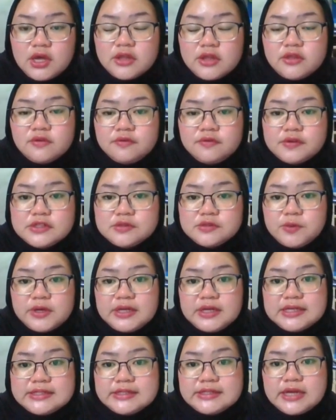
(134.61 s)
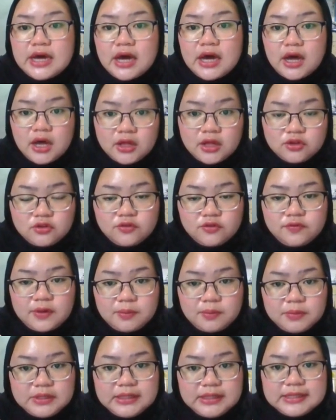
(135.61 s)
The first one is the Harlow
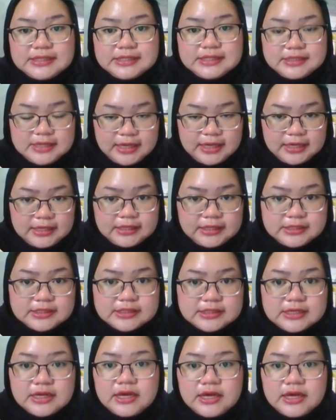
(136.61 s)
family estate.